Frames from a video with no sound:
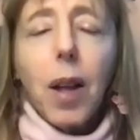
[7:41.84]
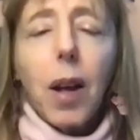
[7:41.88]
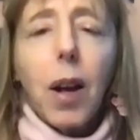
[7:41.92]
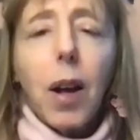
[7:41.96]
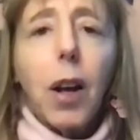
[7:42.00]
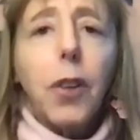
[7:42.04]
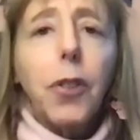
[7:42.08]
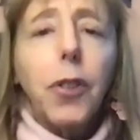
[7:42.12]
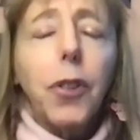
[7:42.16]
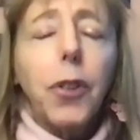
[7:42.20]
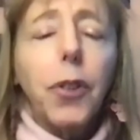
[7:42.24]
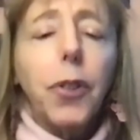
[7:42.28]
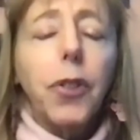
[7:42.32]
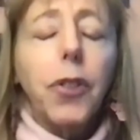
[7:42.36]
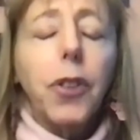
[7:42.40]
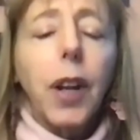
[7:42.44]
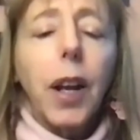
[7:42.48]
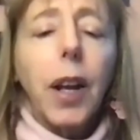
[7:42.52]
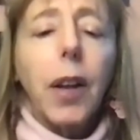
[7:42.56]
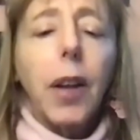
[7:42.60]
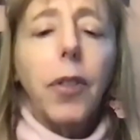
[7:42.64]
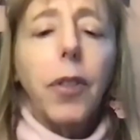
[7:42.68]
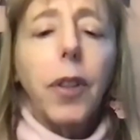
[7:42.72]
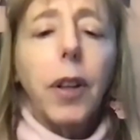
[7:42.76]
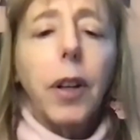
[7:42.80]

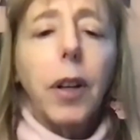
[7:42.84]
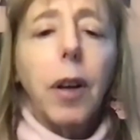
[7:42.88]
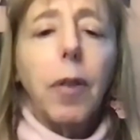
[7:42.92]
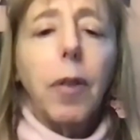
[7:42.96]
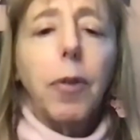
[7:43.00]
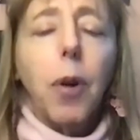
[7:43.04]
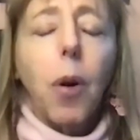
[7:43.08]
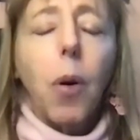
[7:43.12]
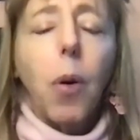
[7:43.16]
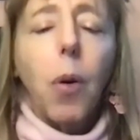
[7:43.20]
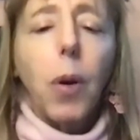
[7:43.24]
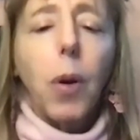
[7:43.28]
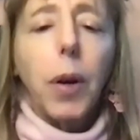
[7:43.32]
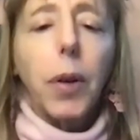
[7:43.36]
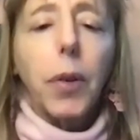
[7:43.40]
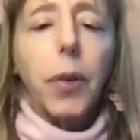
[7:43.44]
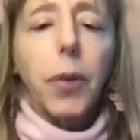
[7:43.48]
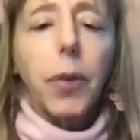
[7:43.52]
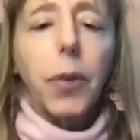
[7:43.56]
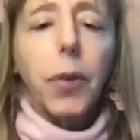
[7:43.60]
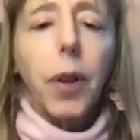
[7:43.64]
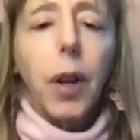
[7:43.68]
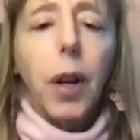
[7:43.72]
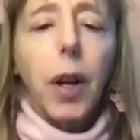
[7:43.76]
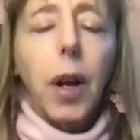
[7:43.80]
understand that, of
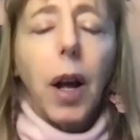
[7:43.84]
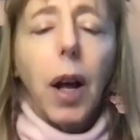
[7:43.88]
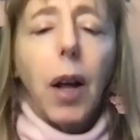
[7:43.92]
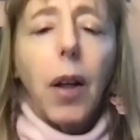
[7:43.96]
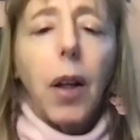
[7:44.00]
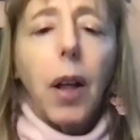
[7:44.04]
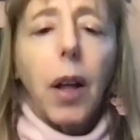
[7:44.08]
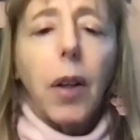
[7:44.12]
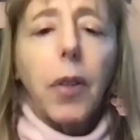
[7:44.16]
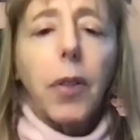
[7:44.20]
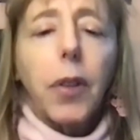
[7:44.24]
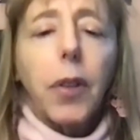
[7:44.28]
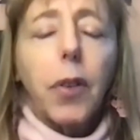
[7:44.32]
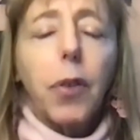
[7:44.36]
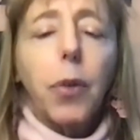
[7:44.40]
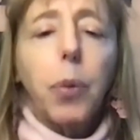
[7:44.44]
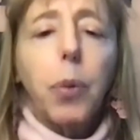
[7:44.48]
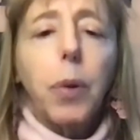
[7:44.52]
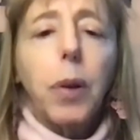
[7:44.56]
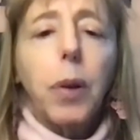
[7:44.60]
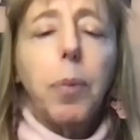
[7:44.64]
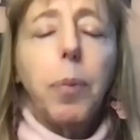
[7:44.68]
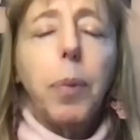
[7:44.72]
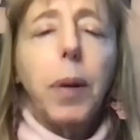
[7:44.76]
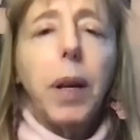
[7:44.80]
course, this
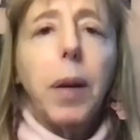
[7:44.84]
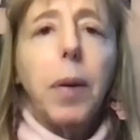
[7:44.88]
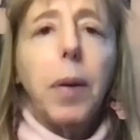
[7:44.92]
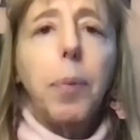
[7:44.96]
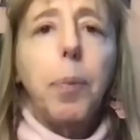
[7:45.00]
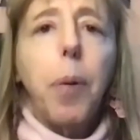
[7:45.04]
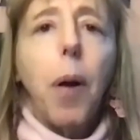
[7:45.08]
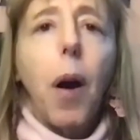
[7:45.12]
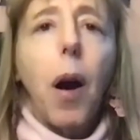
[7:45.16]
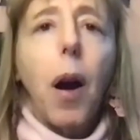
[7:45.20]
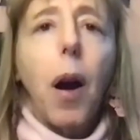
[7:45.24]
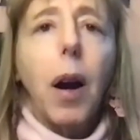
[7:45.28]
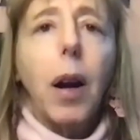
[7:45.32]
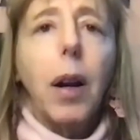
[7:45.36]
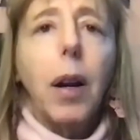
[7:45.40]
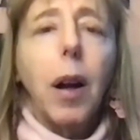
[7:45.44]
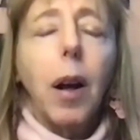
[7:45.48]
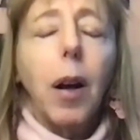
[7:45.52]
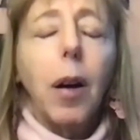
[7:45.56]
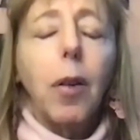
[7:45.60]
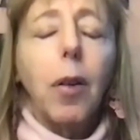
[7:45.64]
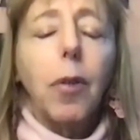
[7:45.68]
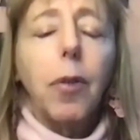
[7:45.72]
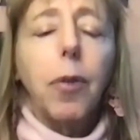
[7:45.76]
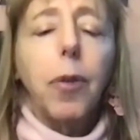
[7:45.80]
would be part
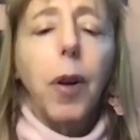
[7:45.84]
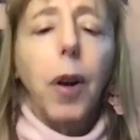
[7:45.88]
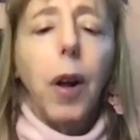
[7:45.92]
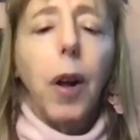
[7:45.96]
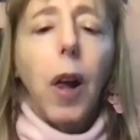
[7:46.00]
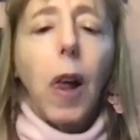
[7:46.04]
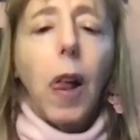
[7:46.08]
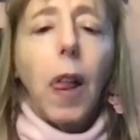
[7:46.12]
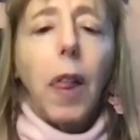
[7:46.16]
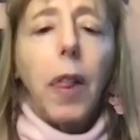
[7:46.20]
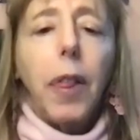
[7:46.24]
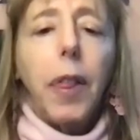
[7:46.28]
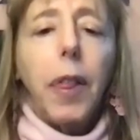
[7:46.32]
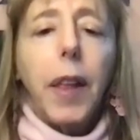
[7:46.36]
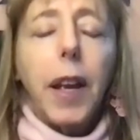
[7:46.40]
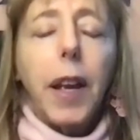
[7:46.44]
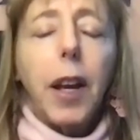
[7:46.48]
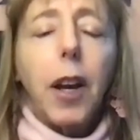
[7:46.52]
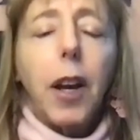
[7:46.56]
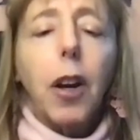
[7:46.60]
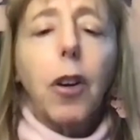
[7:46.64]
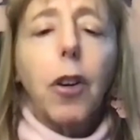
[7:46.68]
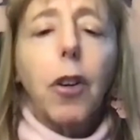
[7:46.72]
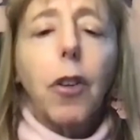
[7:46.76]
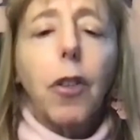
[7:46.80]
of
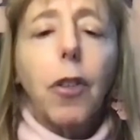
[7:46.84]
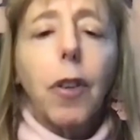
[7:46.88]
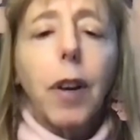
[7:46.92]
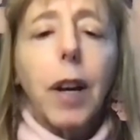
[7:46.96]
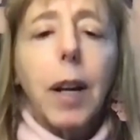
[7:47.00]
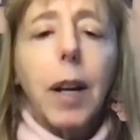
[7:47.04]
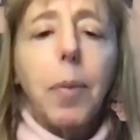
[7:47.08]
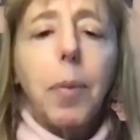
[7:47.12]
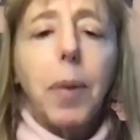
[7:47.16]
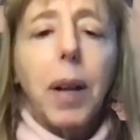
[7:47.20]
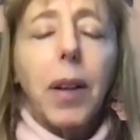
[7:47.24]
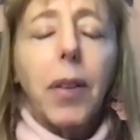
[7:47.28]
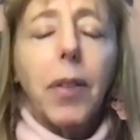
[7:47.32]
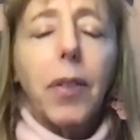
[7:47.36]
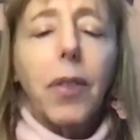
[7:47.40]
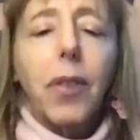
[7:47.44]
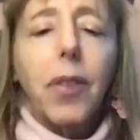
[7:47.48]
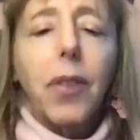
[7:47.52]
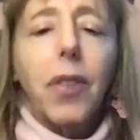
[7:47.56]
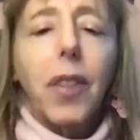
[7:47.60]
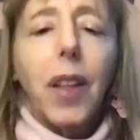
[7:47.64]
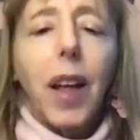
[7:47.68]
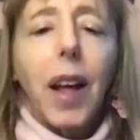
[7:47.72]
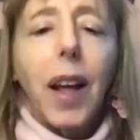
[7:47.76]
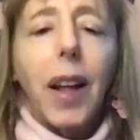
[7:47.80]
the
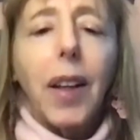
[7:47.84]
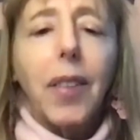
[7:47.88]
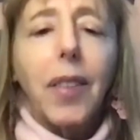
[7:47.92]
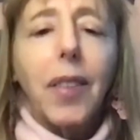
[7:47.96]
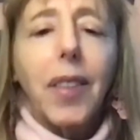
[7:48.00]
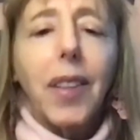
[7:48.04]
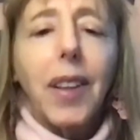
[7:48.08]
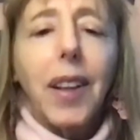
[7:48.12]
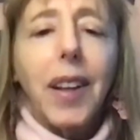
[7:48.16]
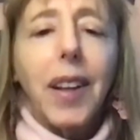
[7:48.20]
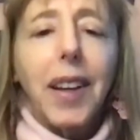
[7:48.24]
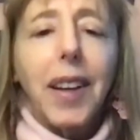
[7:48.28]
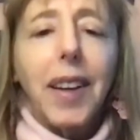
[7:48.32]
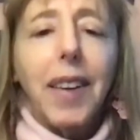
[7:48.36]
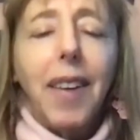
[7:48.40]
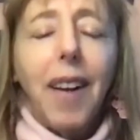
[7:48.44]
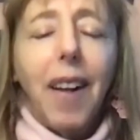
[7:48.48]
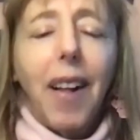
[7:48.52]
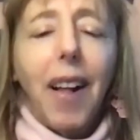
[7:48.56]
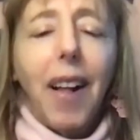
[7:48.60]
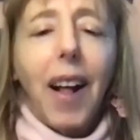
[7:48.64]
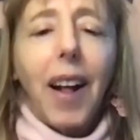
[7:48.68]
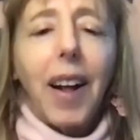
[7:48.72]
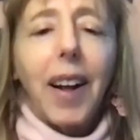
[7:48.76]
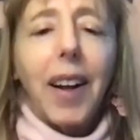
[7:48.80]
agreements that the
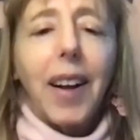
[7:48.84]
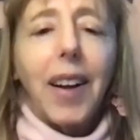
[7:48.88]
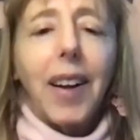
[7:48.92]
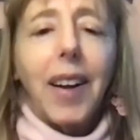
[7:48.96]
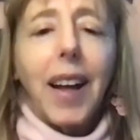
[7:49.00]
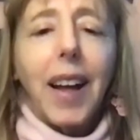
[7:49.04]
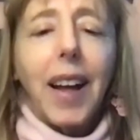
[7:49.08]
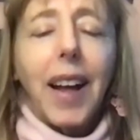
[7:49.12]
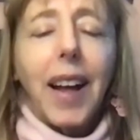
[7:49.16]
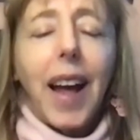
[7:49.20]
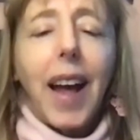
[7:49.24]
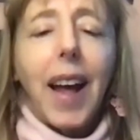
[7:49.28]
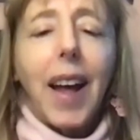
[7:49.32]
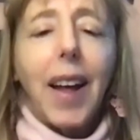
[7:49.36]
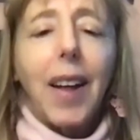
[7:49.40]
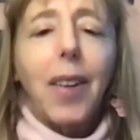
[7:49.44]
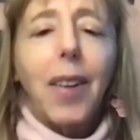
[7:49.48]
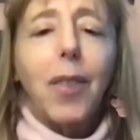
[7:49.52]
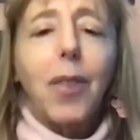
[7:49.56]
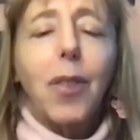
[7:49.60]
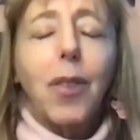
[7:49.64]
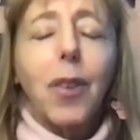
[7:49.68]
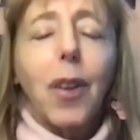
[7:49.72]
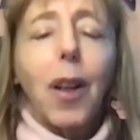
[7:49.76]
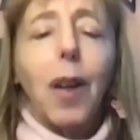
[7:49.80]

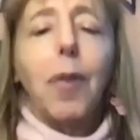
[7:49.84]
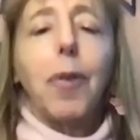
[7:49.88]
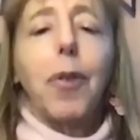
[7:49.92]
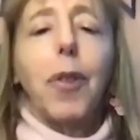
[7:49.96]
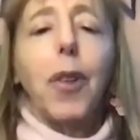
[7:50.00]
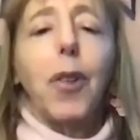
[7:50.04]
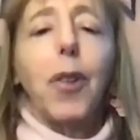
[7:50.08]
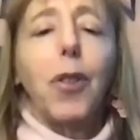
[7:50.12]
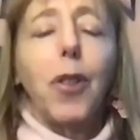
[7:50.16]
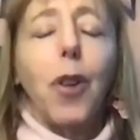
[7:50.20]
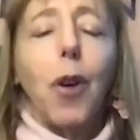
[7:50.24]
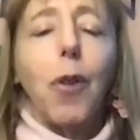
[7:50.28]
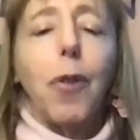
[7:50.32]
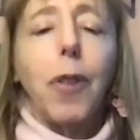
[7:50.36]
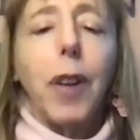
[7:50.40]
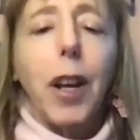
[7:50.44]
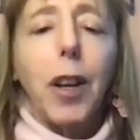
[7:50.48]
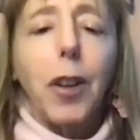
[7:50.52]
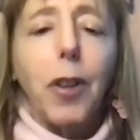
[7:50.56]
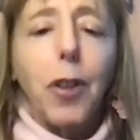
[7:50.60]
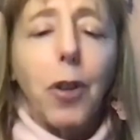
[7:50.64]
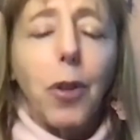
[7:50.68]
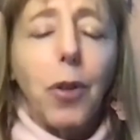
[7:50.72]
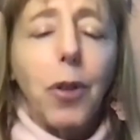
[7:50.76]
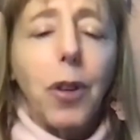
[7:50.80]
heads of the
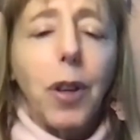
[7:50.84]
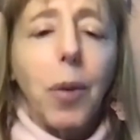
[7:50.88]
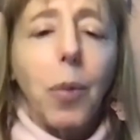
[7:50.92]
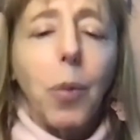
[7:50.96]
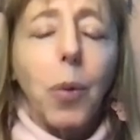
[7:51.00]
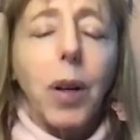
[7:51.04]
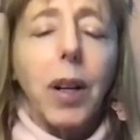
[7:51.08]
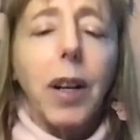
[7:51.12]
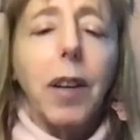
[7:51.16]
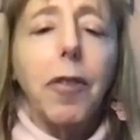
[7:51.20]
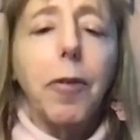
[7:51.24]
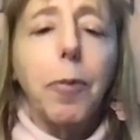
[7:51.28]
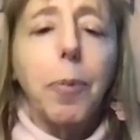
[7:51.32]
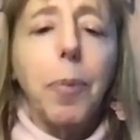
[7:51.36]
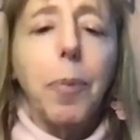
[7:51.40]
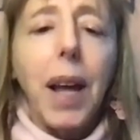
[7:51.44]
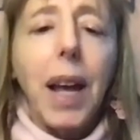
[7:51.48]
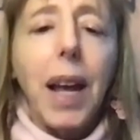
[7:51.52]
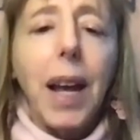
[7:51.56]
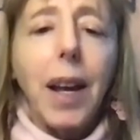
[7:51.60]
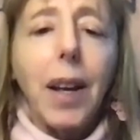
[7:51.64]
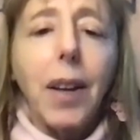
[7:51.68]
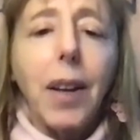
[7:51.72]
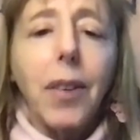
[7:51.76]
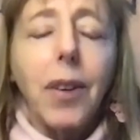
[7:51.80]
Soviet Union would have
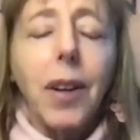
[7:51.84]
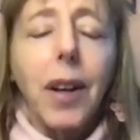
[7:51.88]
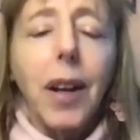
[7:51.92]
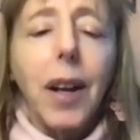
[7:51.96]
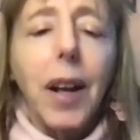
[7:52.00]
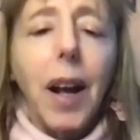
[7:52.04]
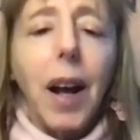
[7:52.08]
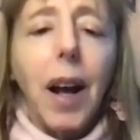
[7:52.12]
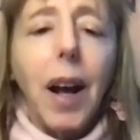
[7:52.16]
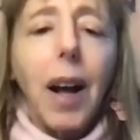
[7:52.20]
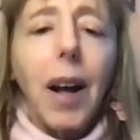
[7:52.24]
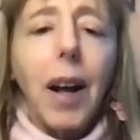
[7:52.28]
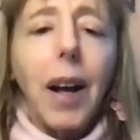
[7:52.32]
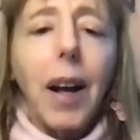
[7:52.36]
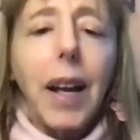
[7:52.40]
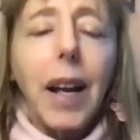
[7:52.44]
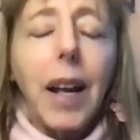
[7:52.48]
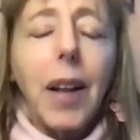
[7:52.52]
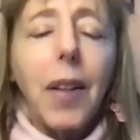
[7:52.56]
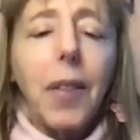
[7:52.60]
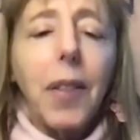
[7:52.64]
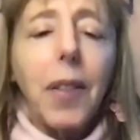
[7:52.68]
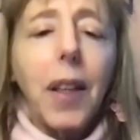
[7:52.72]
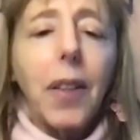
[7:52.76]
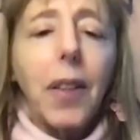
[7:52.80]
made,
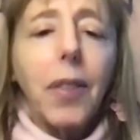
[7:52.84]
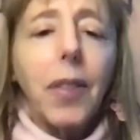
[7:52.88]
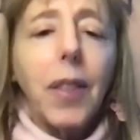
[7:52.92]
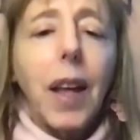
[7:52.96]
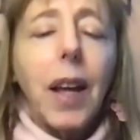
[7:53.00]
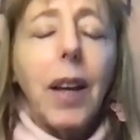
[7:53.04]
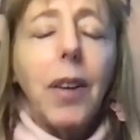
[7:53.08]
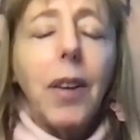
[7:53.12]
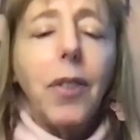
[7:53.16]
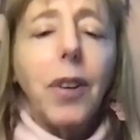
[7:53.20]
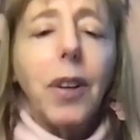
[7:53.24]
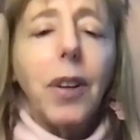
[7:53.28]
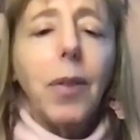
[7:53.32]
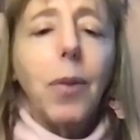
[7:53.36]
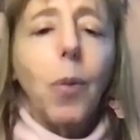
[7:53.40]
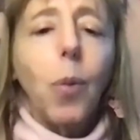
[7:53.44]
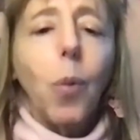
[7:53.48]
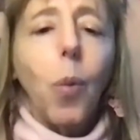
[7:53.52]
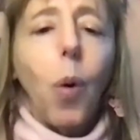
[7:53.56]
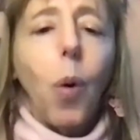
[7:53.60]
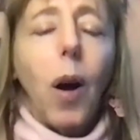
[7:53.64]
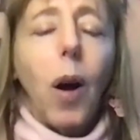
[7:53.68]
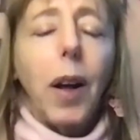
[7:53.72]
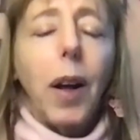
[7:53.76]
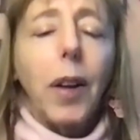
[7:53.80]
in that they didn't
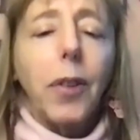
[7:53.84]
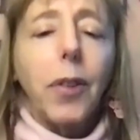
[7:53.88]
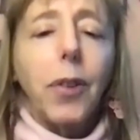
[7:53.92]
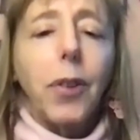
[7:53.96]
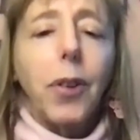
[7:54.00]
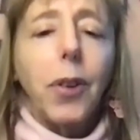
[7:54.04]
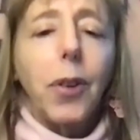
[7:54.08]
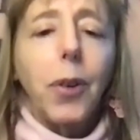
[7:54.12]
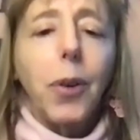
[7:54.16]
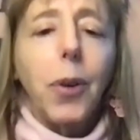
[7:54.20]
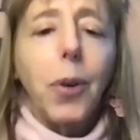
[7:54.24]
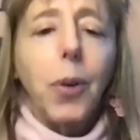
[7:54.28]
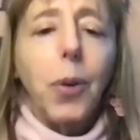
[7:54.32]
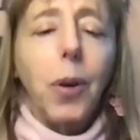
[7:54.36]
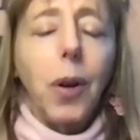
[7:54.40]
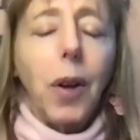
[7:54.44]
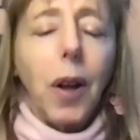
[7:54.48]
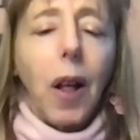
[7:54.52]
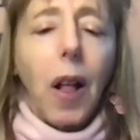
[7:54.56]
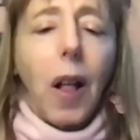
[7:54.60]
want to